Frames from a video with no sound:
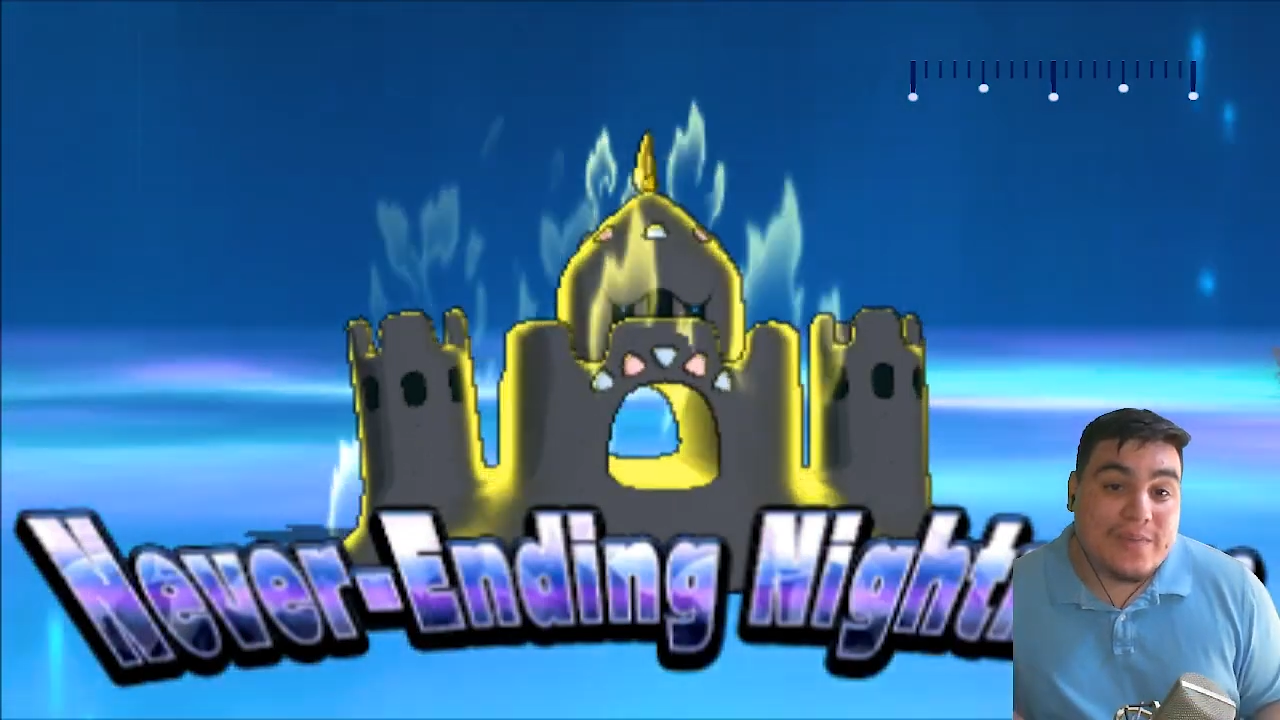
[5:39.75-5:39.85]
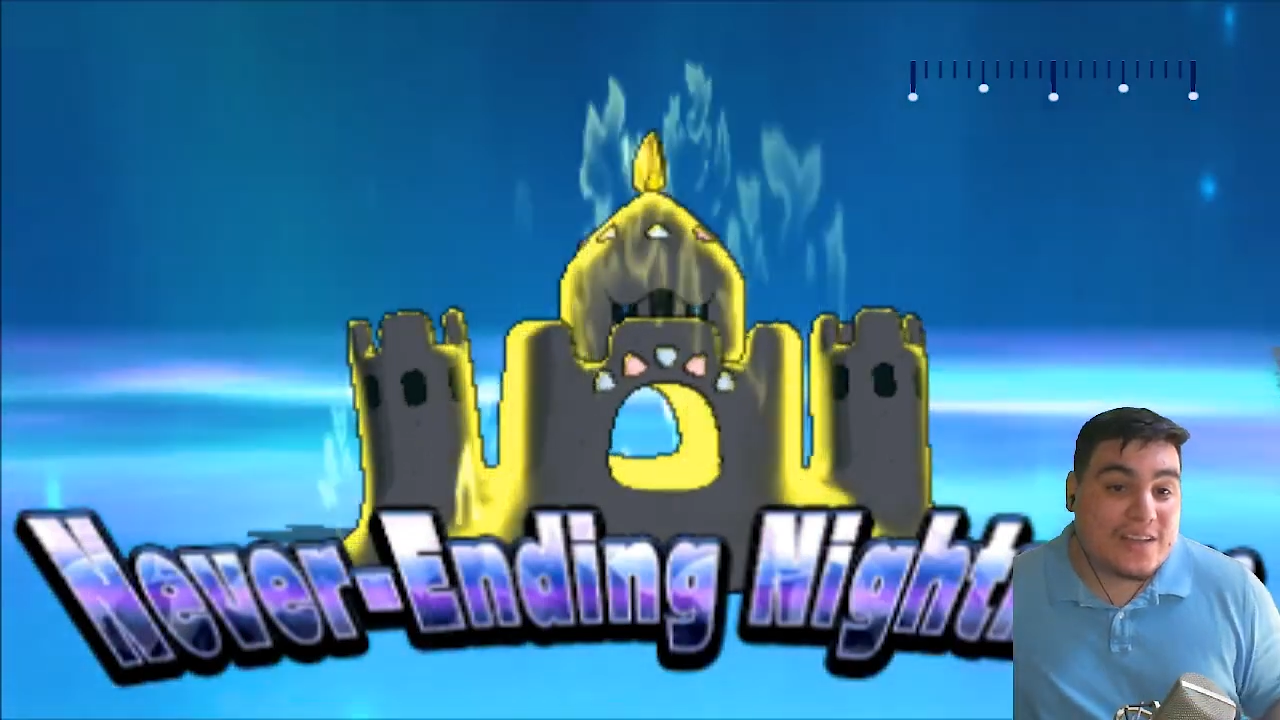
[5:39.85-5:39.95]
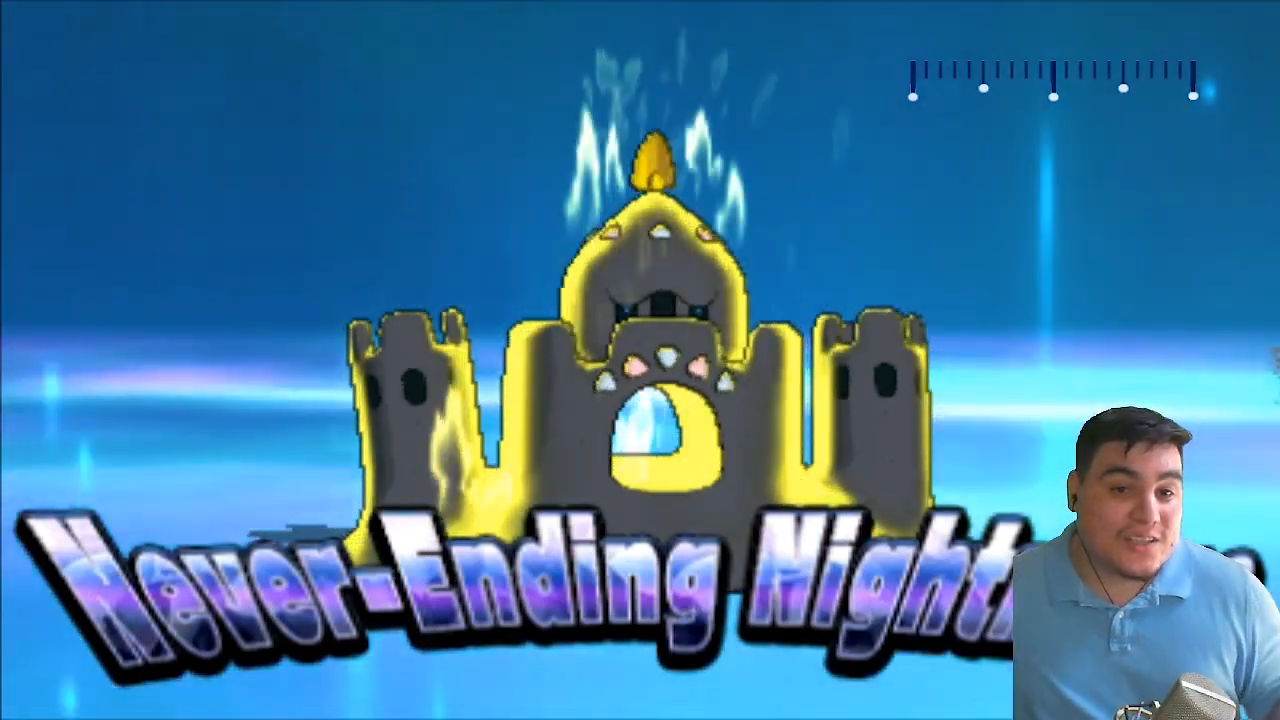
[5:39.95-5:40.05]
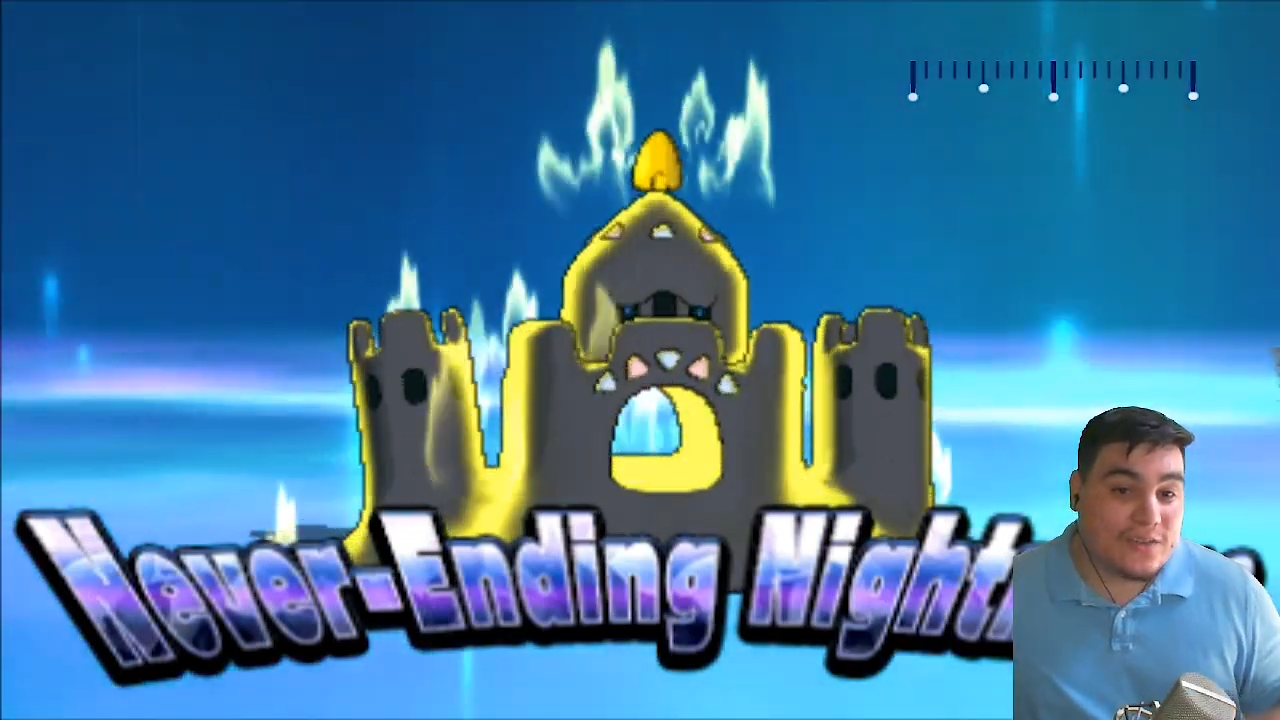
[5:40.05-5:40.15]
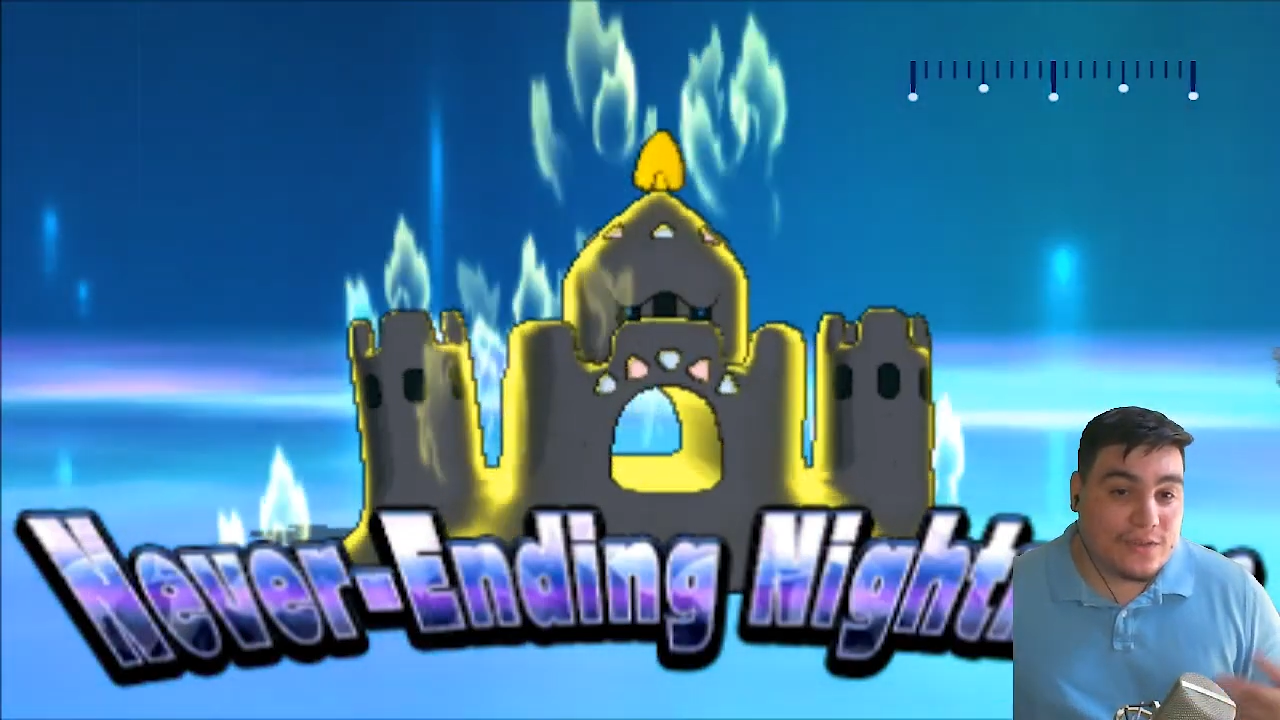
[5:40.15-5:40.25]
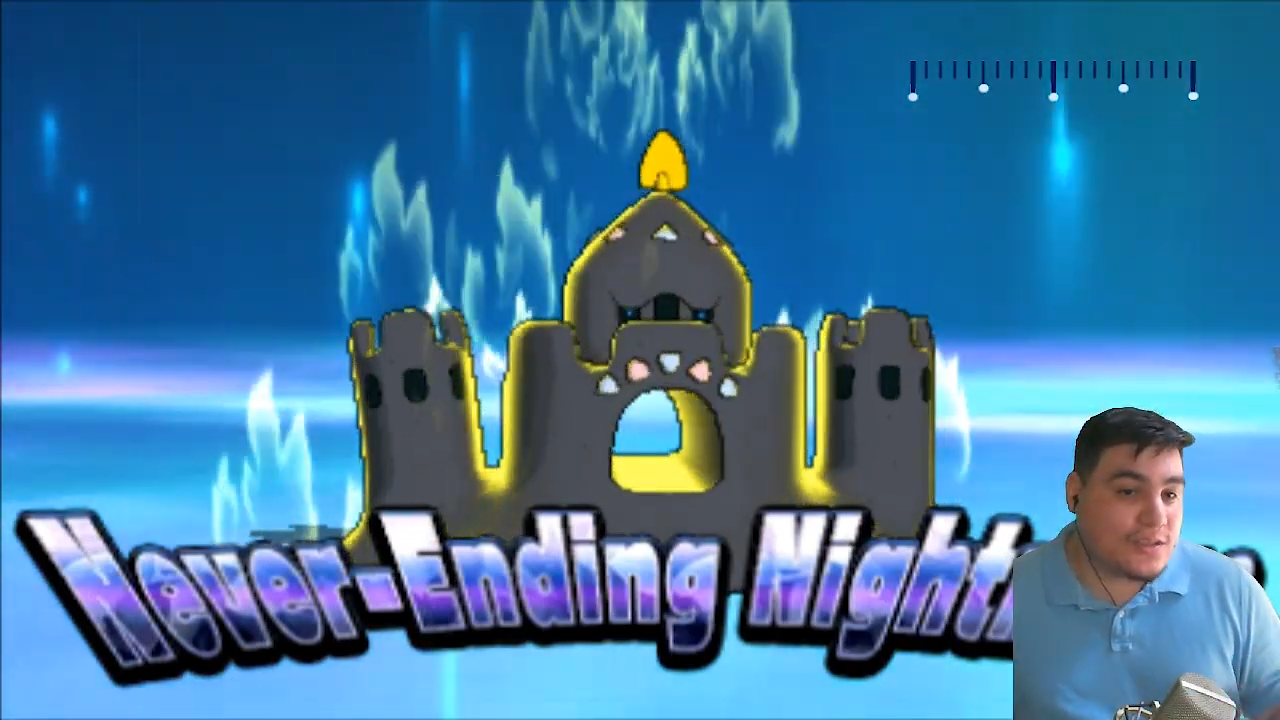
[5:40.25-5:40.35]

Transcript: because uh,